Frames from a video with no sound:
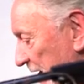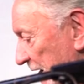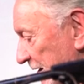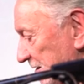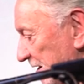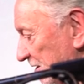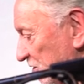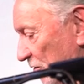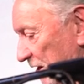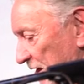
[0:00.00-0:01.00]
and as, as
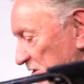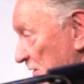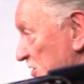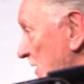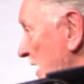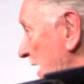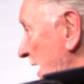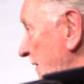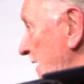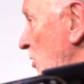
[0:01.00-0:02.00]
directly as possible,
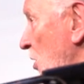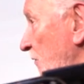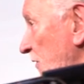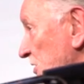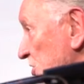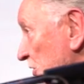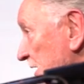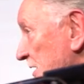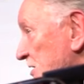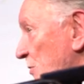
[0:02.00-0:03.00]
and then for the
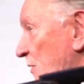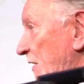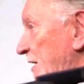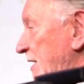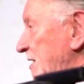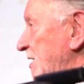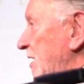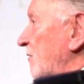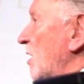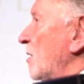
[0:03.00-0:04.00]
strings to provide a nice
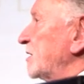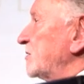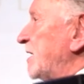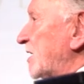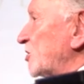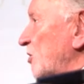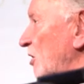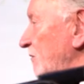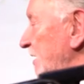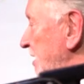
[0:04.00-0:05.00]
kind of texture, a
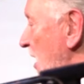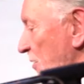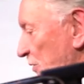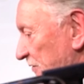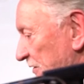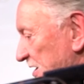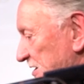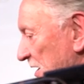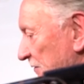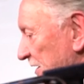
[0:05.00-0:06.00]
lovely carpet for these
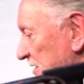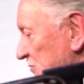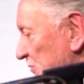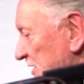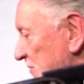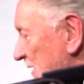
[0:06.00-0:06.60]
these these